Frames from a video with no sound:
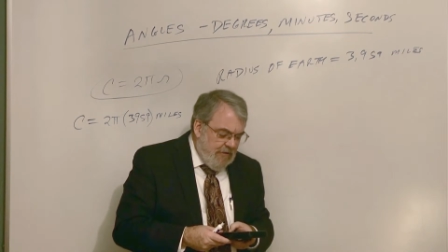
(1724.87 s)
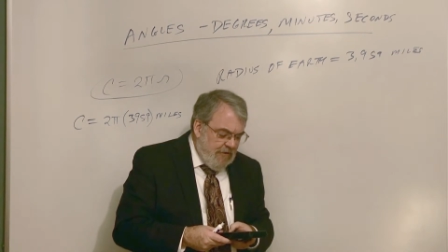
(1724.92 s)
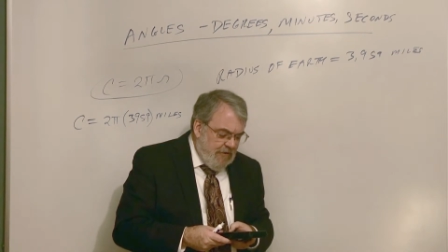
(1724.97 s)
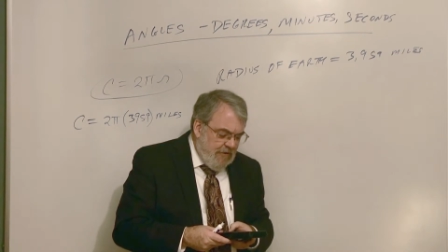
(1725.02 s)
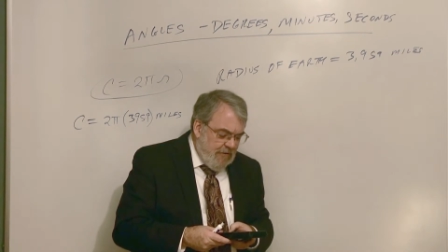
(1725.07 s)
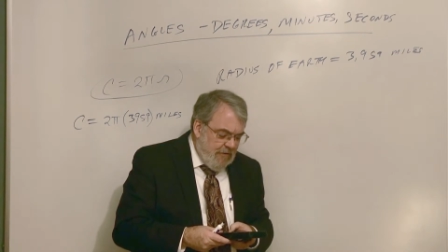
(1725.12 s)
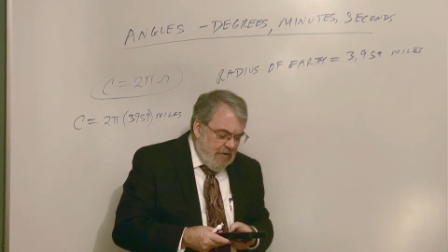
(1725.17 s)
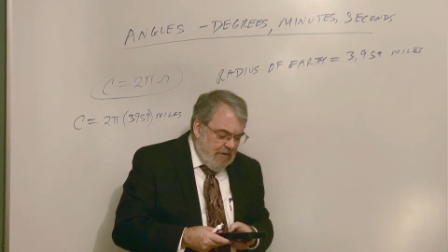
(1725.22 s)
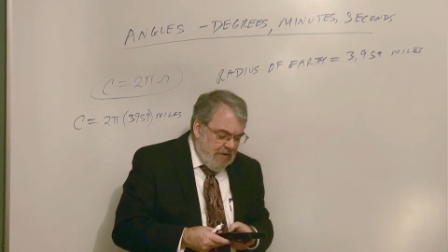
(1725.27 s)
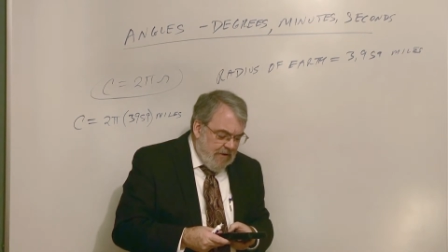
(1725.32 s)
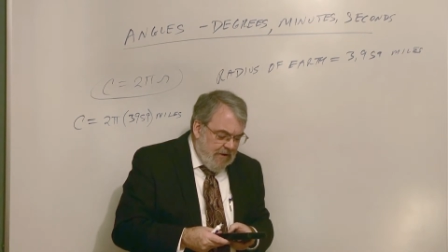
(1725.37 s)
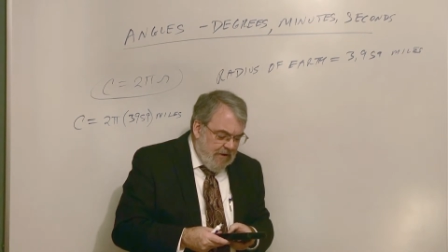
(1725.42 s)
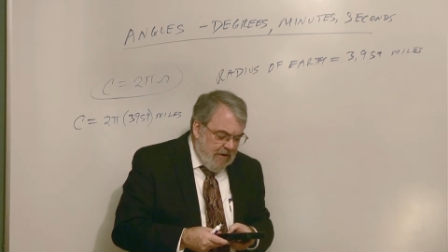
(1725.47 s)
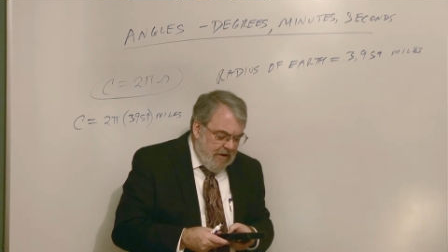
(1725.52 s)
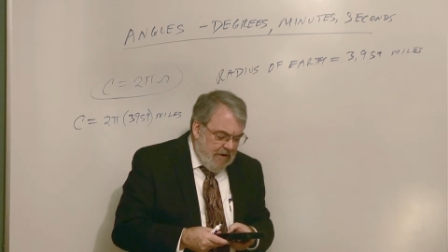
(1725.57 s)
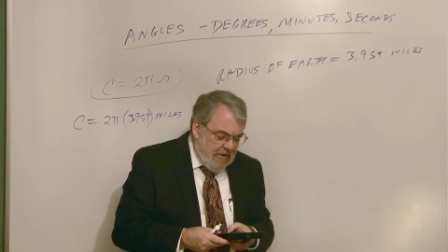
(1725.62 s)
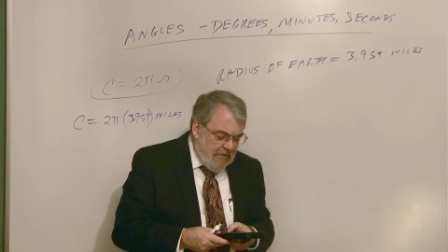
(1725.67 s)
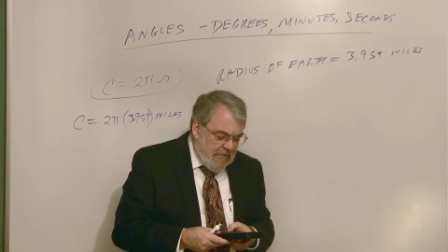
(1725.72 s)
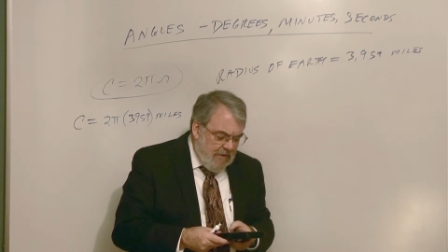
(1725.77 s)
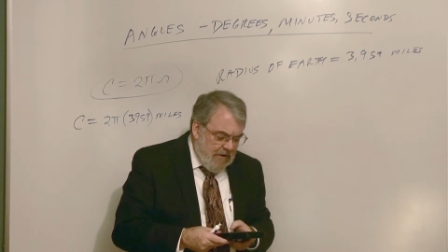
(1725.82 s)
to work that
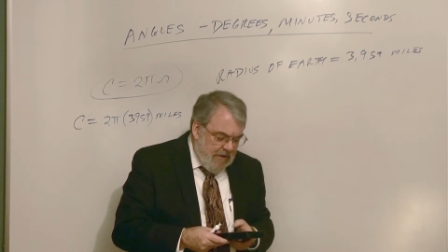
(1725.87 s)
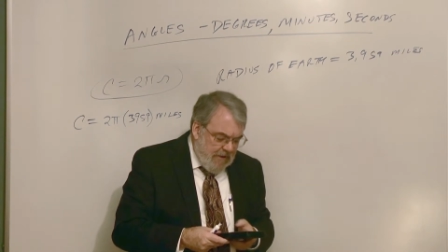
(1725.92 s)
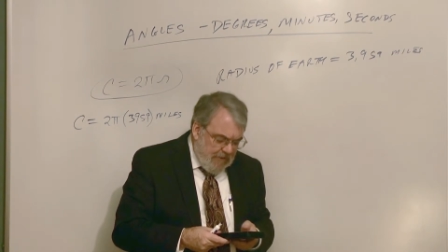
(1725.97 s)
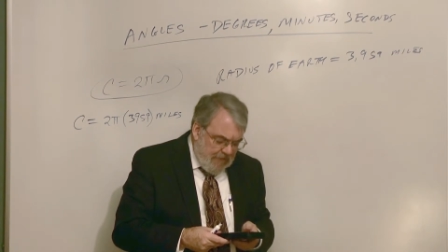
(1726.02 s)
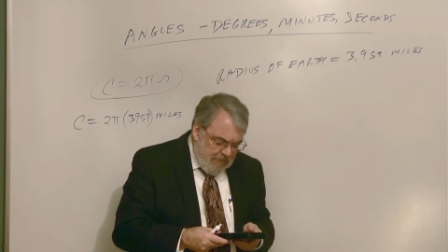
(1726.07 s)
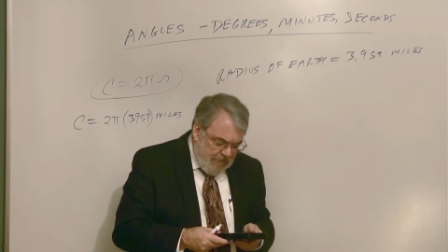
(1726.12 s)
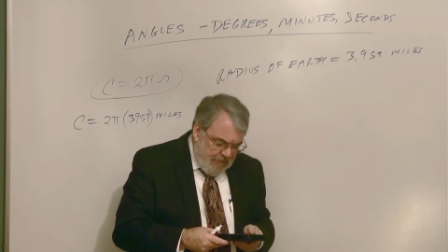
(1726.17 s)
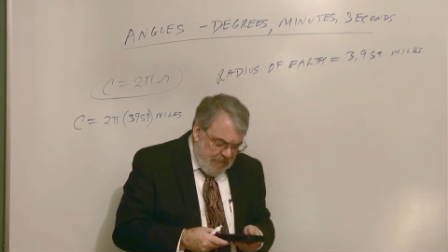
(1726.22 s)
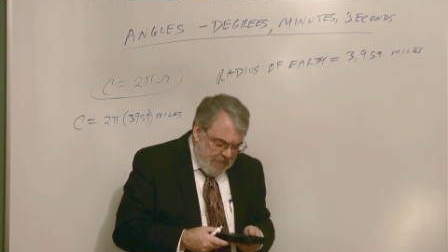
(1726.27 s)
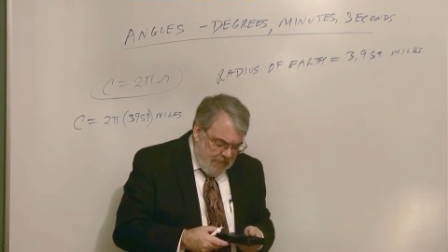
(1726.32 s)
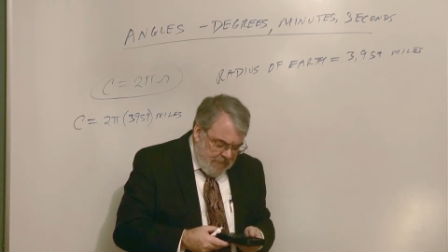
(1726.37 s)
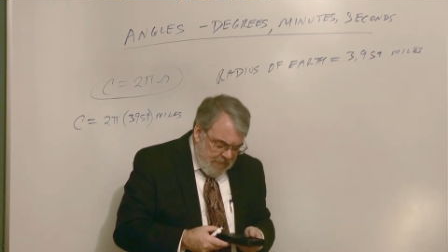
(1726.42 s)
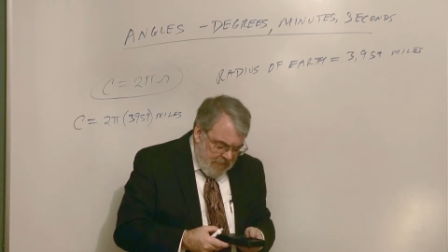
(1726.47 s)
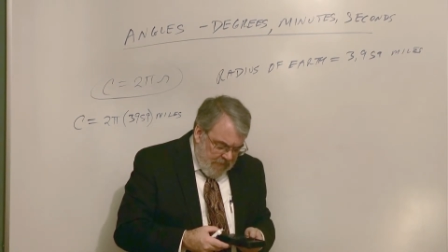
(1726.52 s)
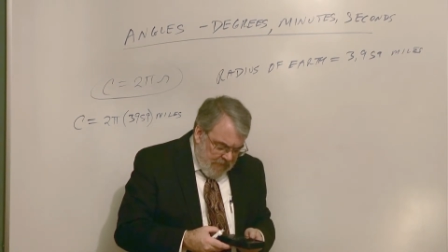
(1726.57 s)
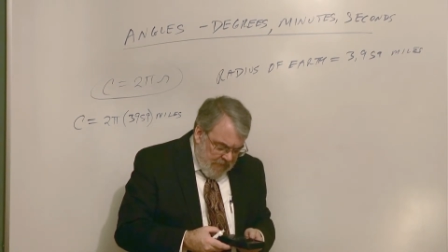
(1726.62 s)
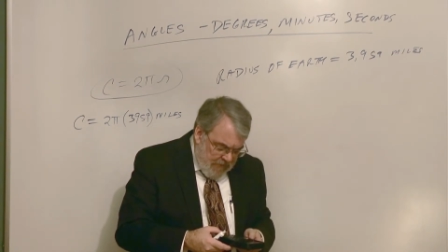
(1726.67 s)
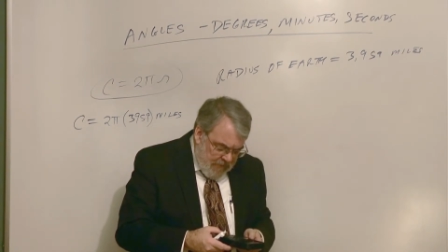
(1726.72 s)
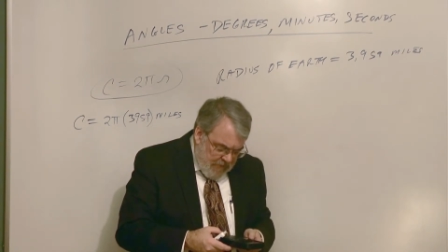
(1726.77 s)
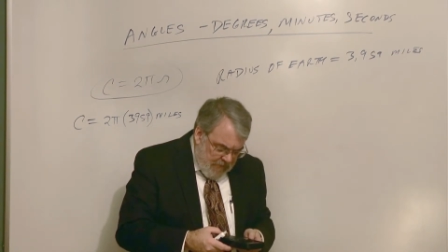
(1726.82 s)
out in miles.
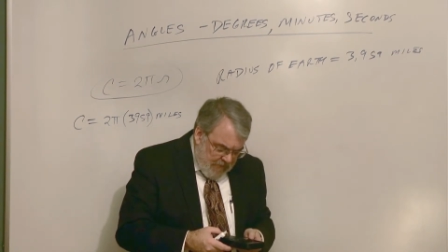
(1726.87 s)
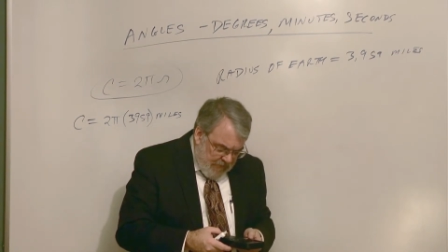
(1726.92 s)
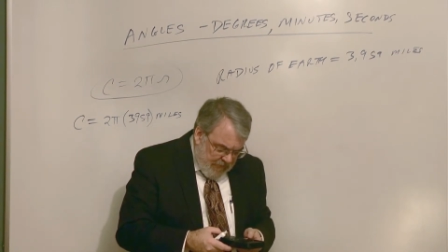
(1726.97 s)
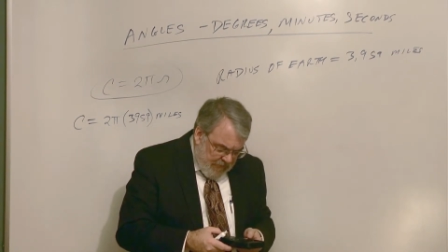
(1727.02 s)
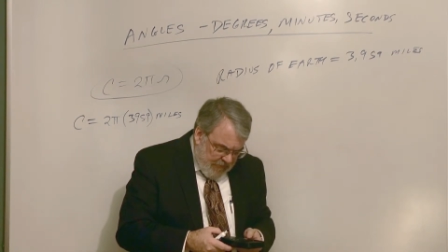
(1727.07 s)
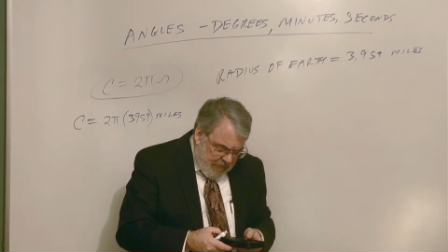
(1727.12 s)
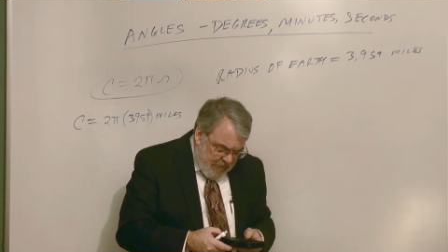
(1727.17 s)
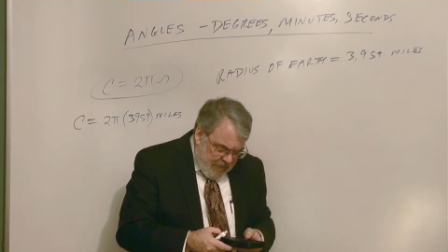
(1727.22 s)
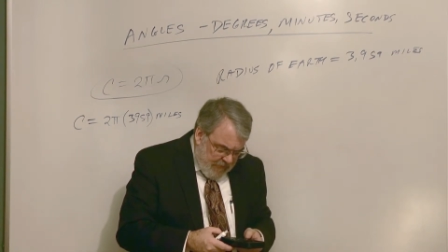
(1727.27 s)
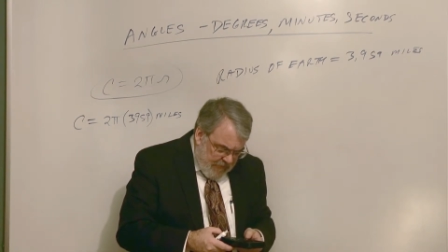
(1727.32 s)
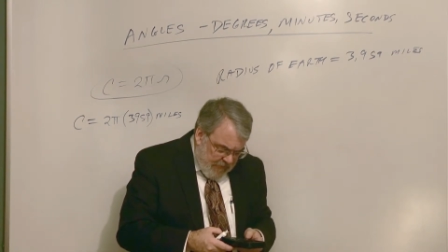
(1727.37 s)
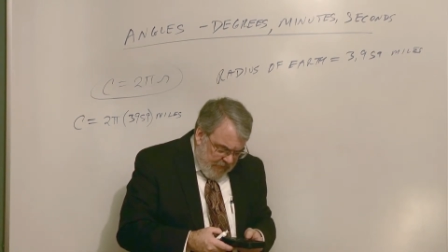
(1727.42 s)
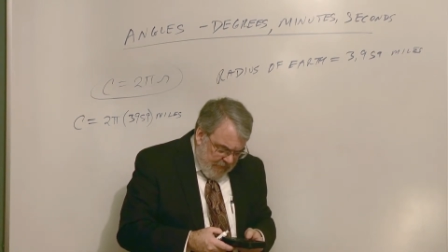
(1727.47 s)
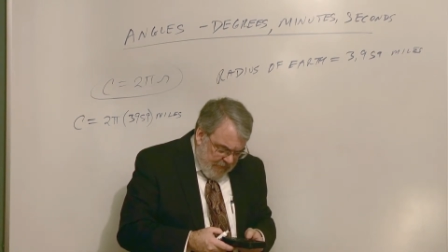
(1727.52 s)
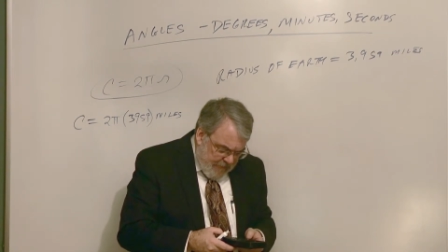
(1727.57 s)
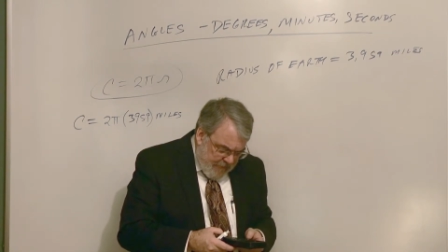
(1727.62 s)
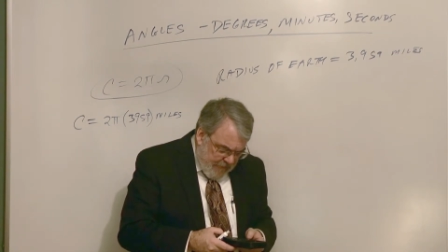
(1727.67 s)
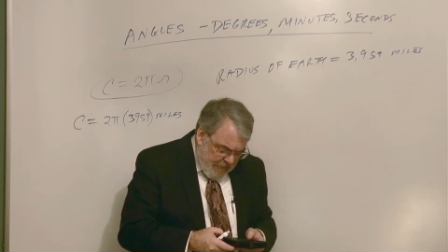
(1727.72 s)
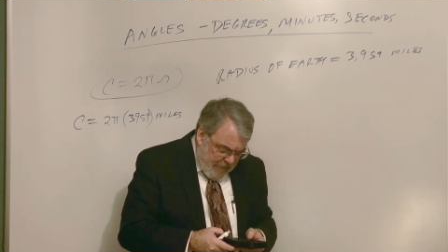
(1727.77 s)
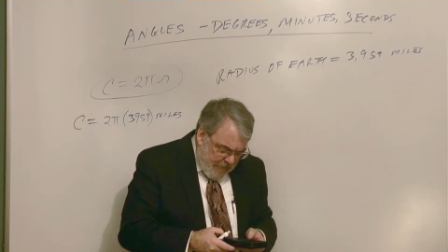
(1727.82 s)

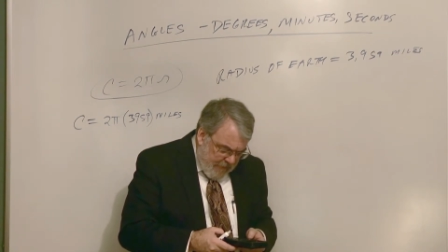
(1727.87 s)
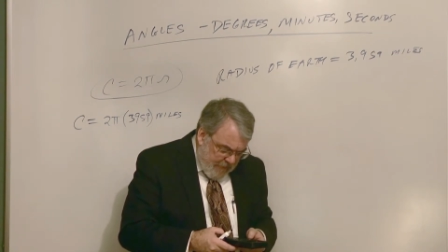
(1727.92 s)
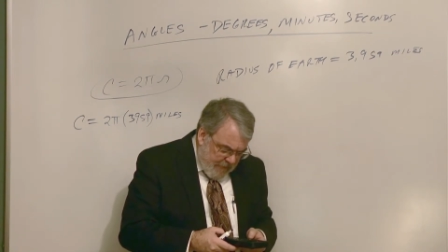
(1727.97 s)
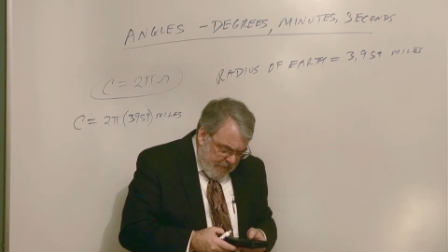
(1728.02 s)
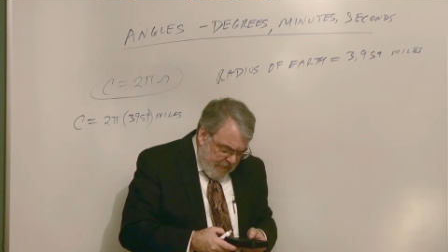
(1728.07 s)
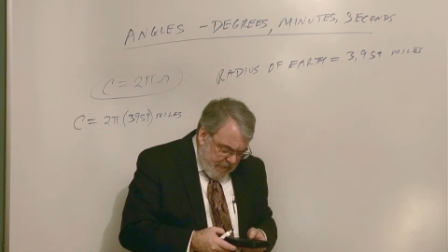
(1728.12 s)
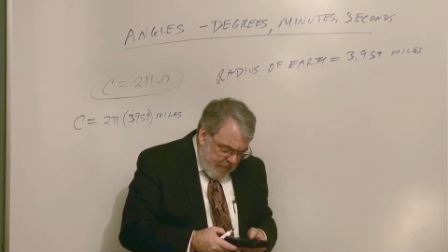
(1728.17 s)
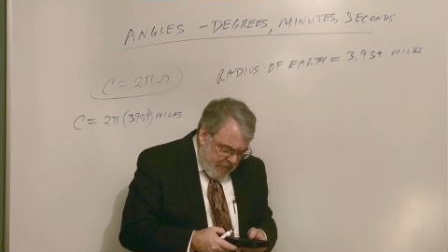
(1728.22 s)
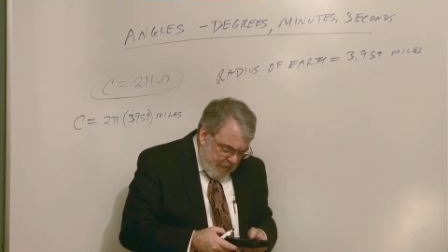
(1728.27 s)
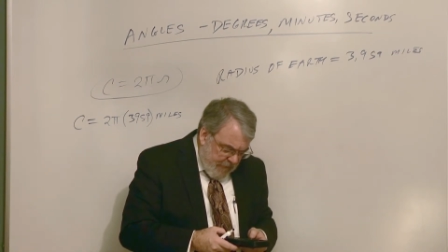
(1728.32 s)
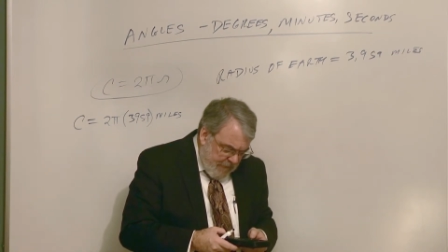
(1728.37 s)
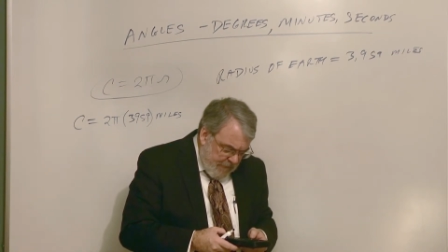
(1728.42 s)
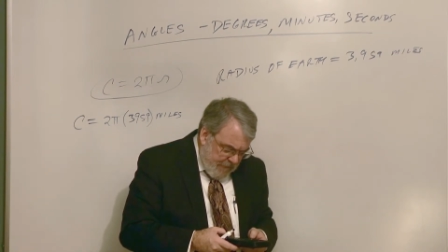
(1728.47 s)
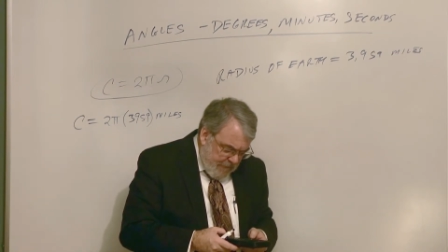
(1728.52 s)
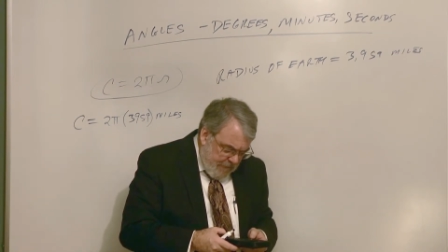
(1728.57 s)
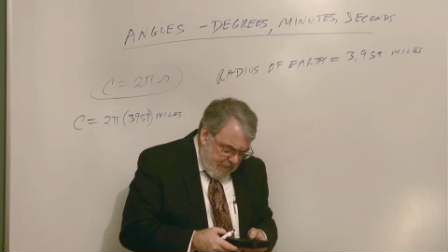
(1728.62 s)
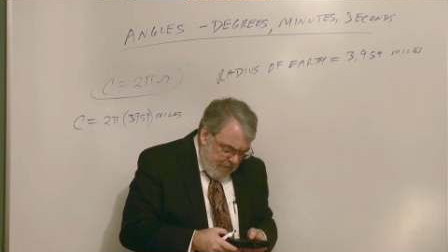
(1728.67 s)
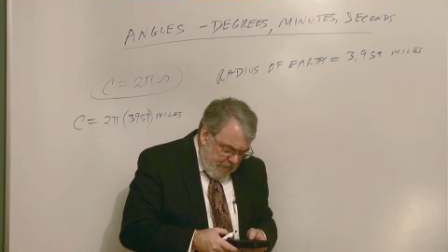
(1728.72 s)
So conversion.